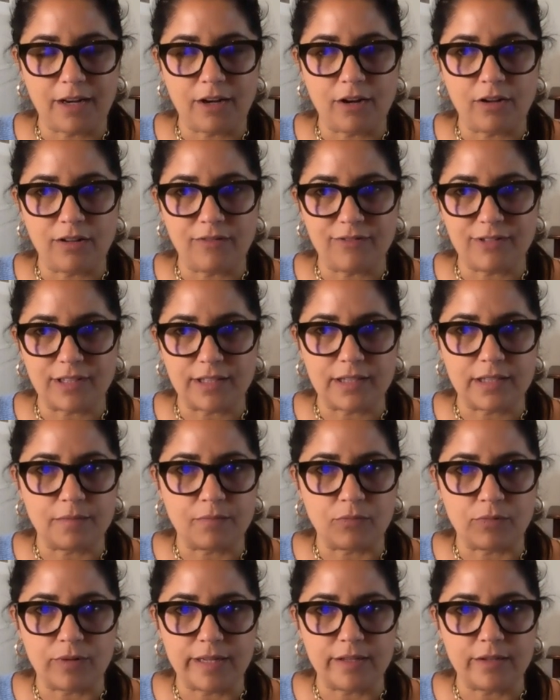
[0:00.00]
know you've done some
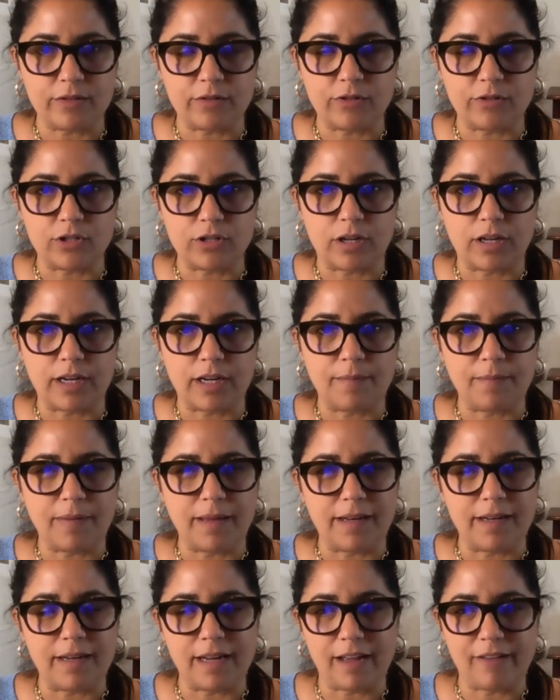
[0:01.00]
research on it,
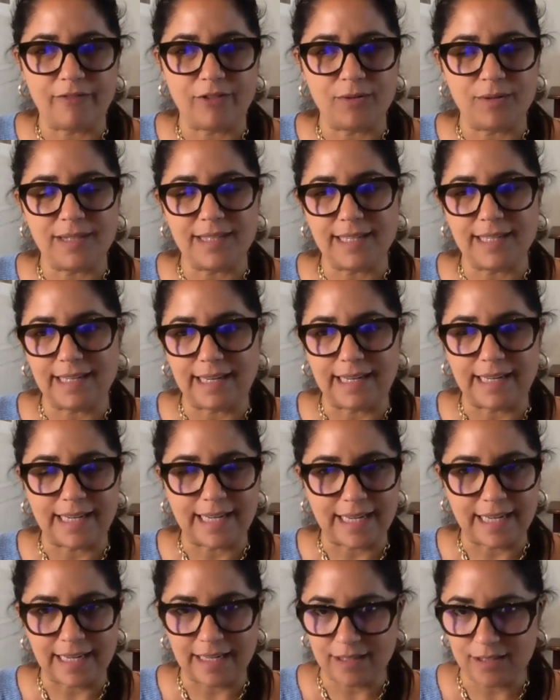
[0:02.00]
but have you seen
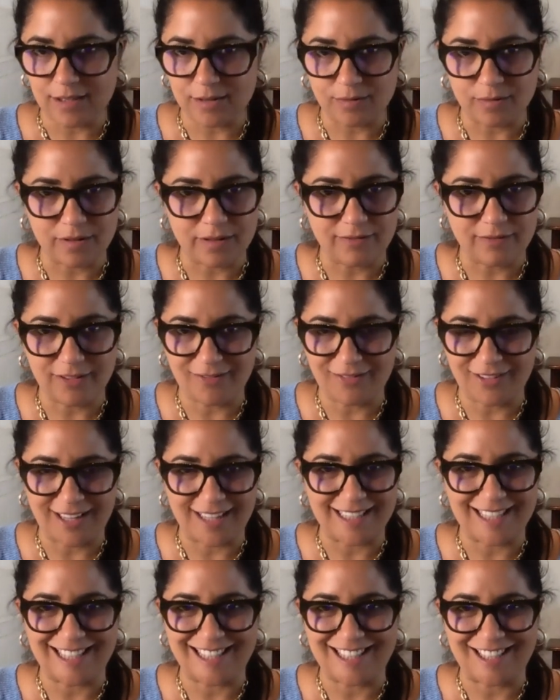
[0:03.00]
any sort of
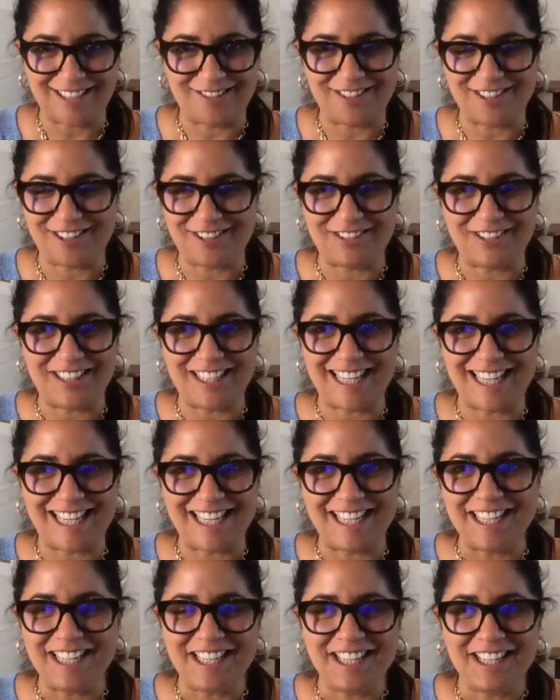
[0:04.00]
advances, or is there
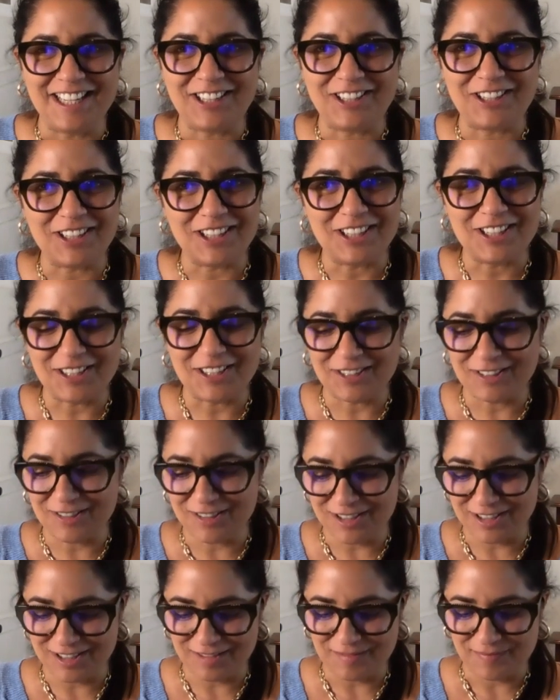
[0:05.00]
any good
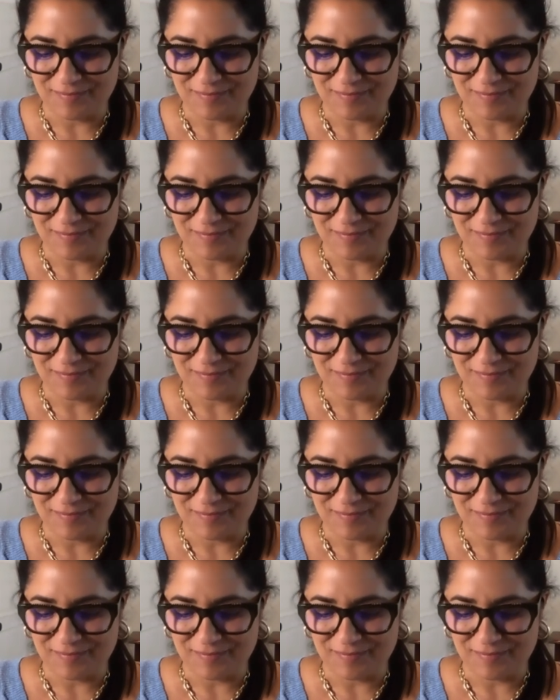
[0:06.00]
news?